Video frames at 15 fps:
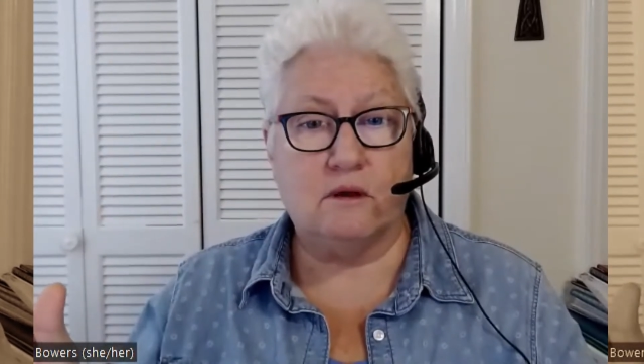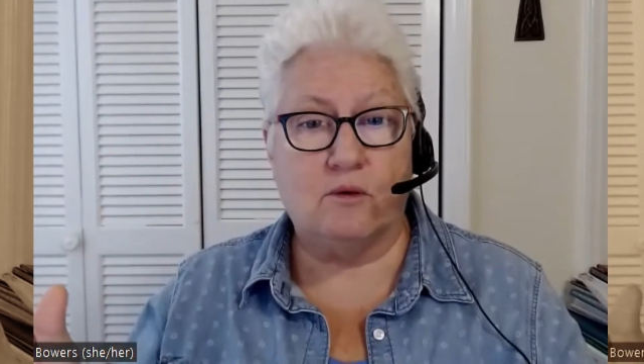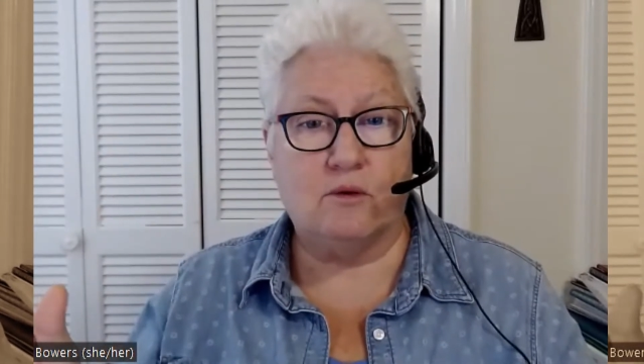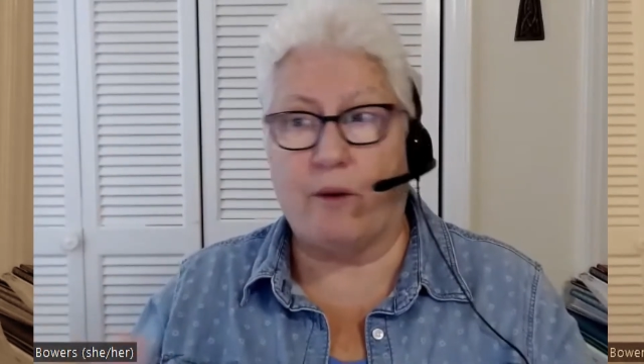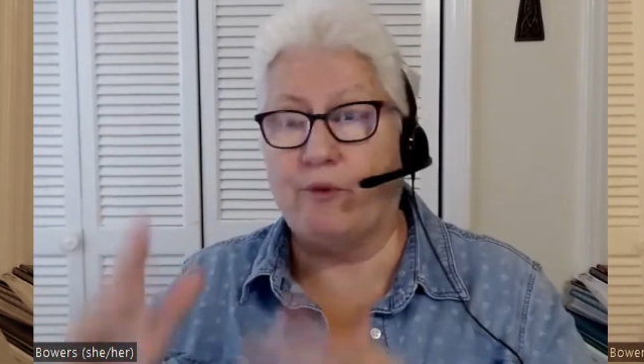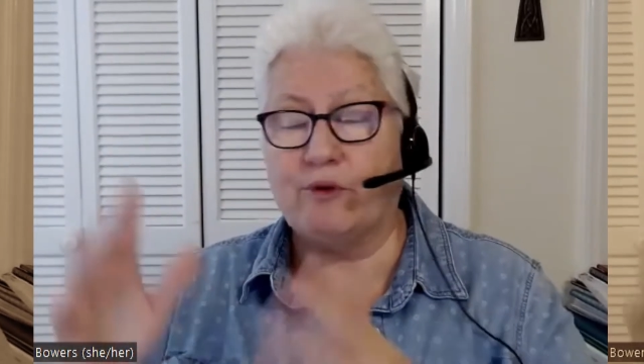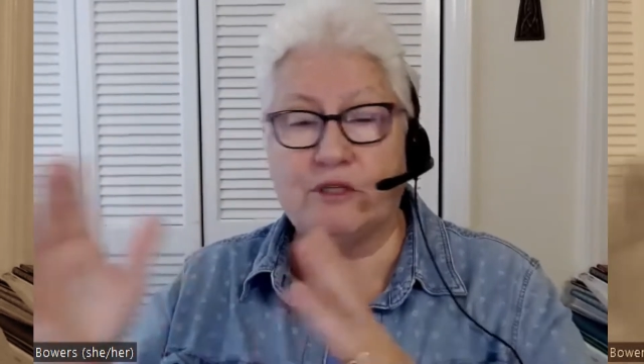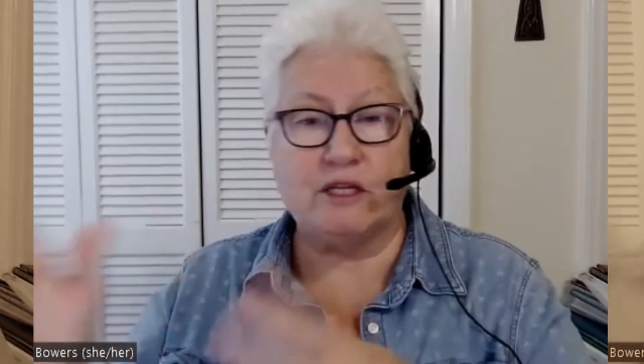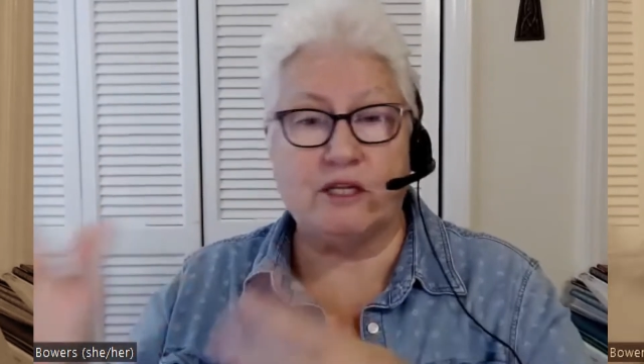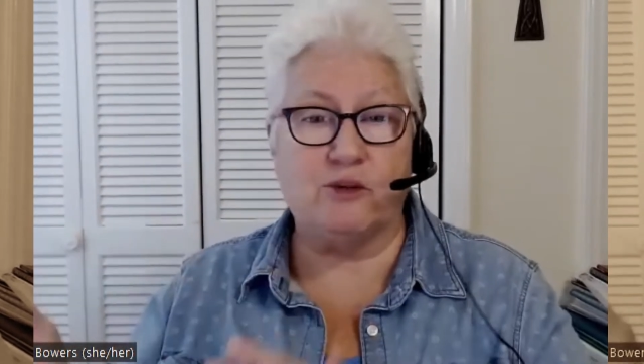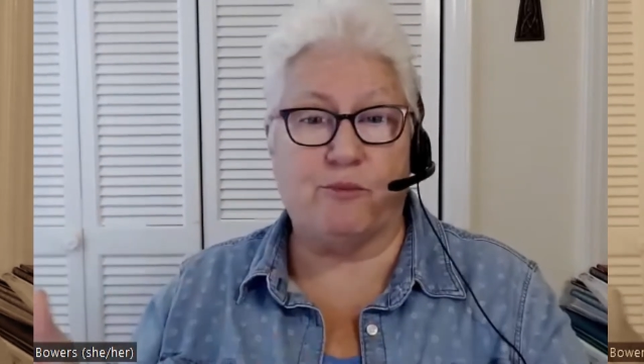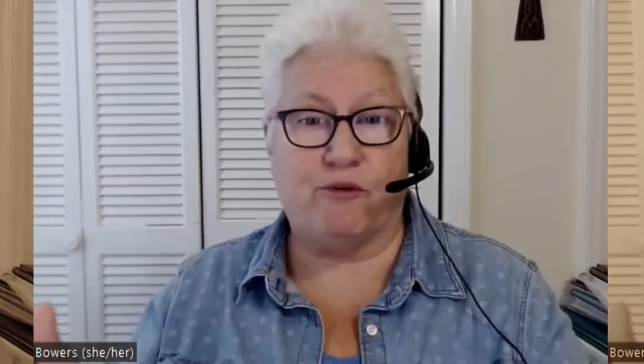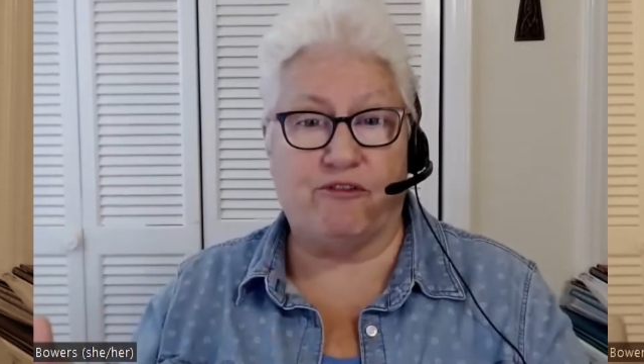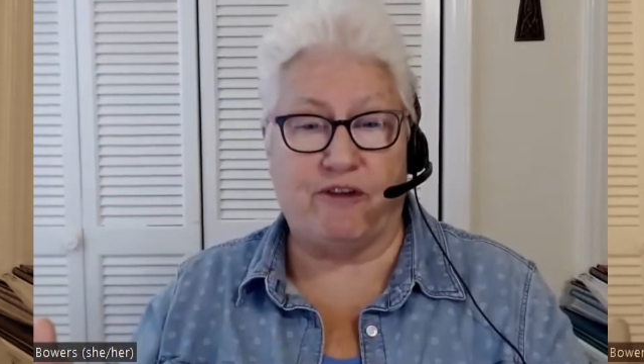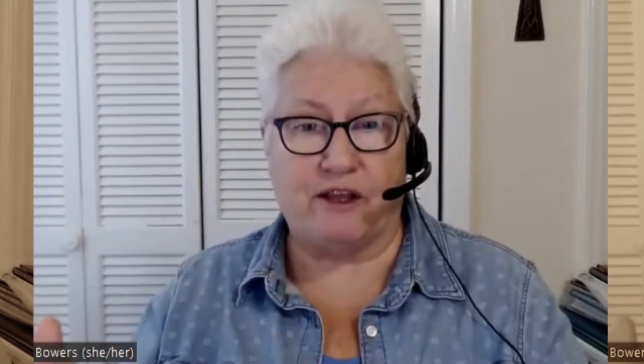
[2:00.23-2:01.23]
represents a
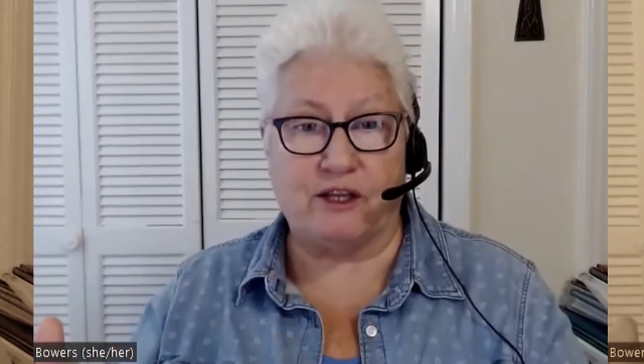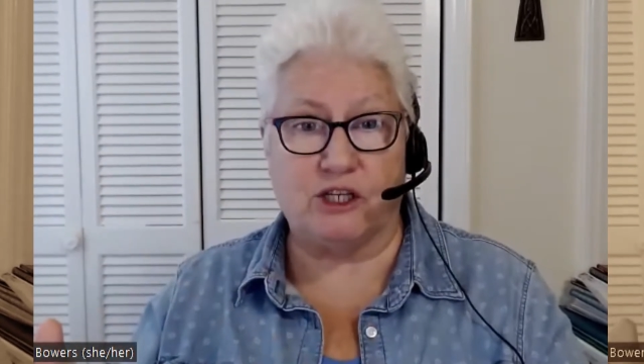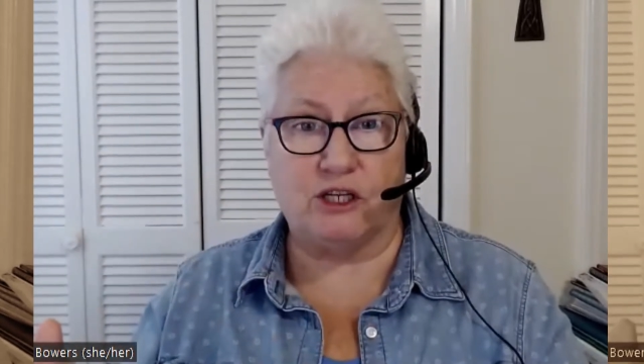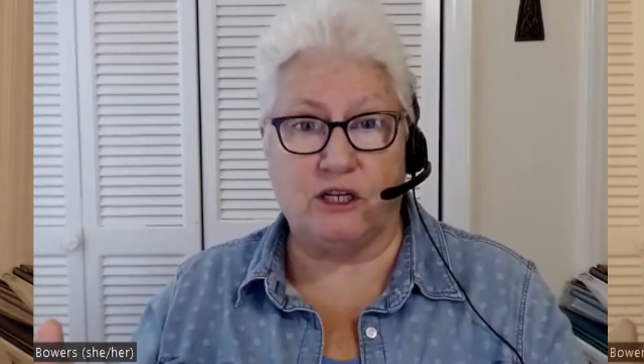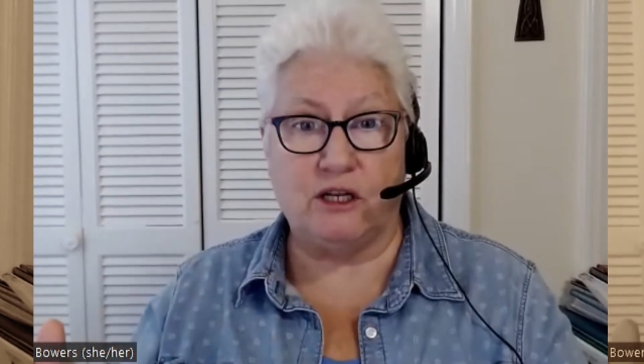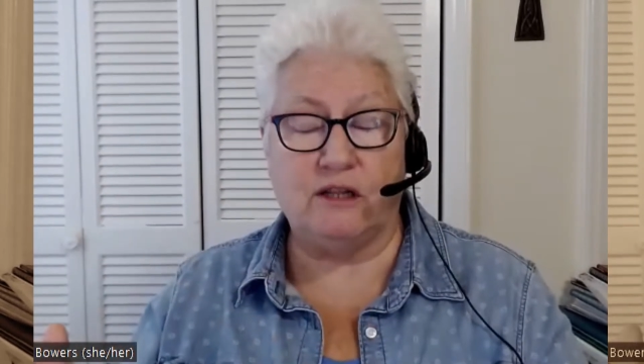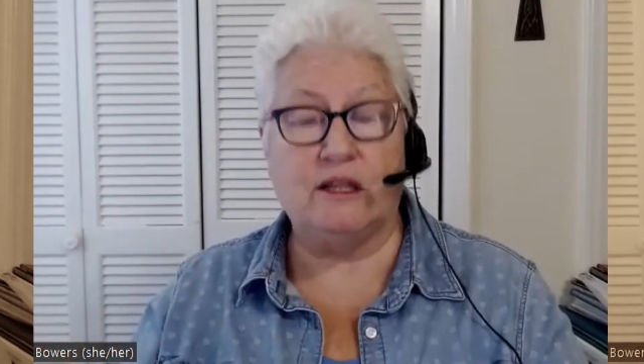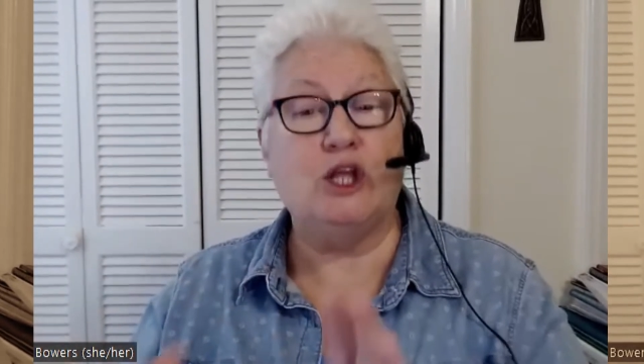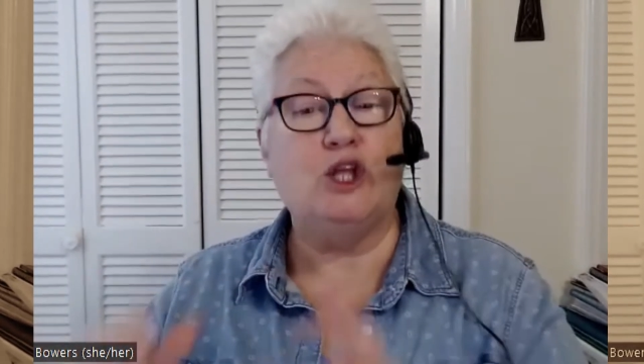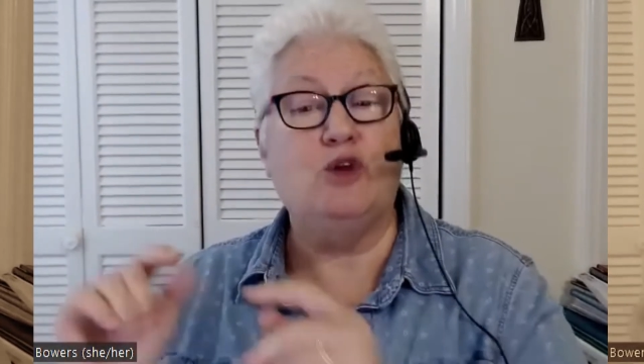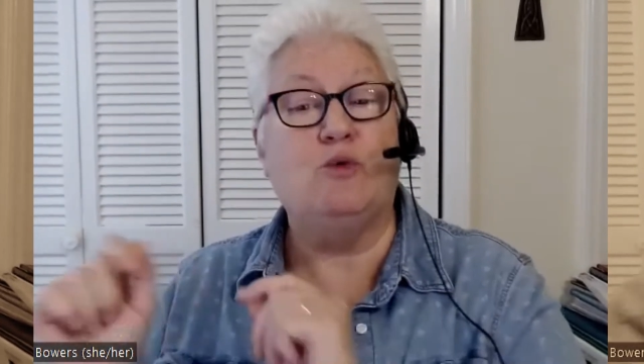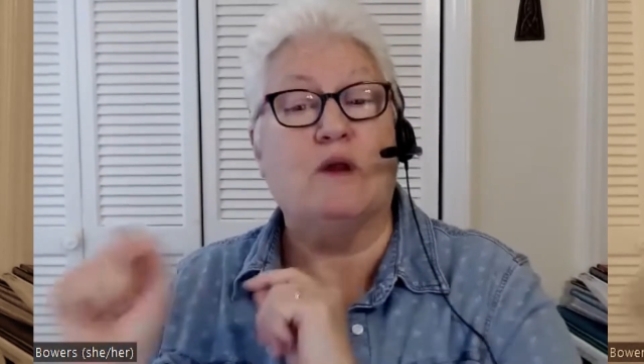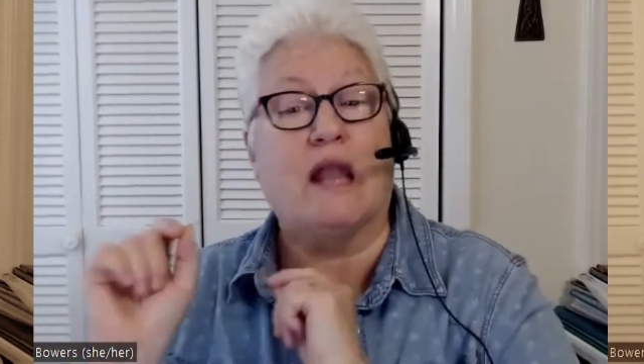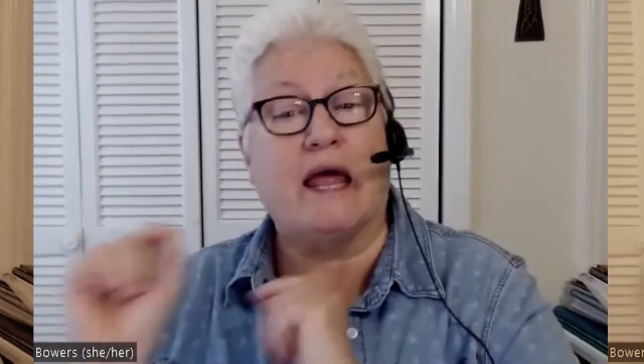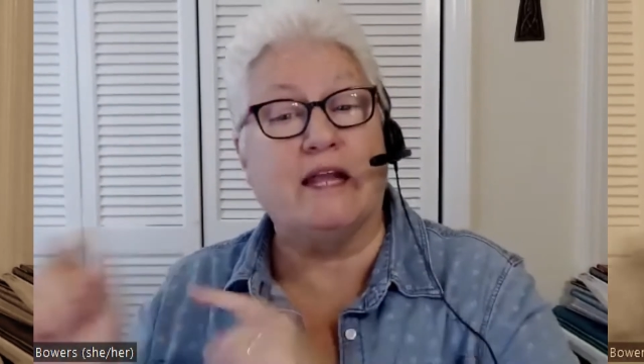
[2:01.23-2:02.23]
profession that you
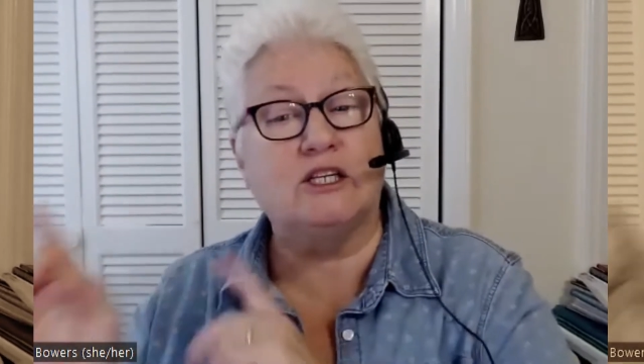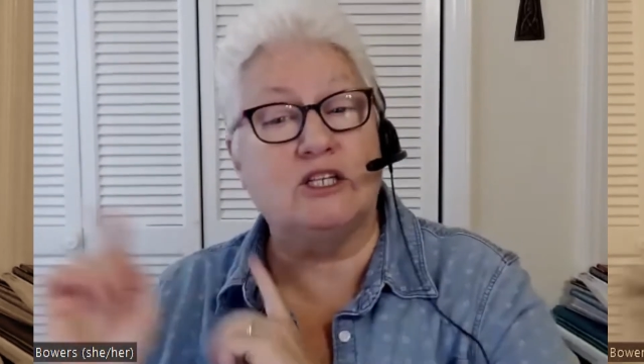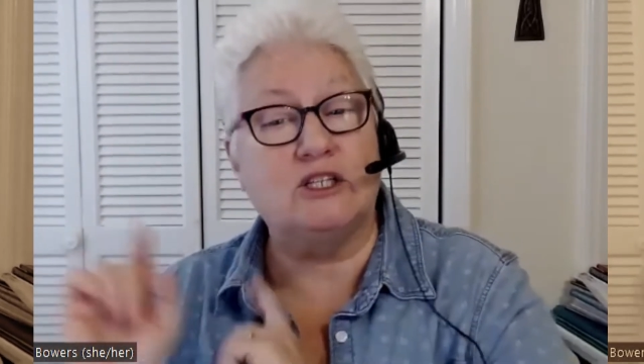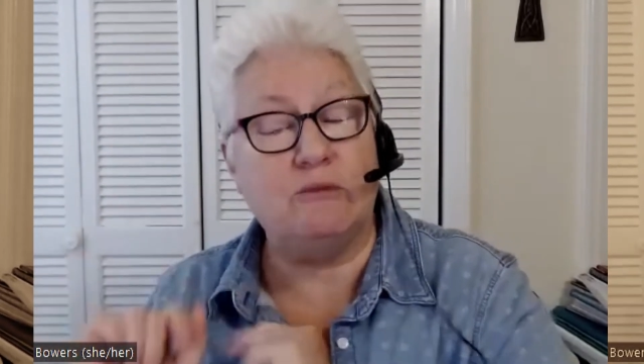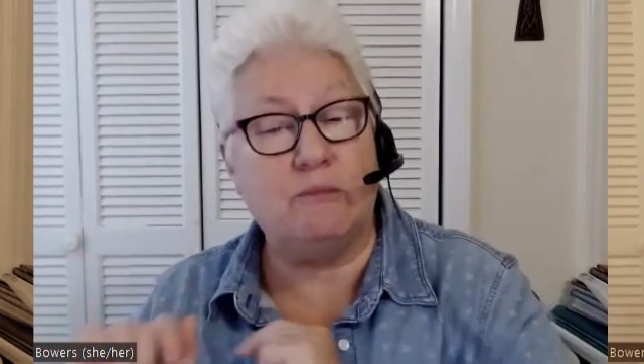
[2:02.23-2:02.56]
would like to do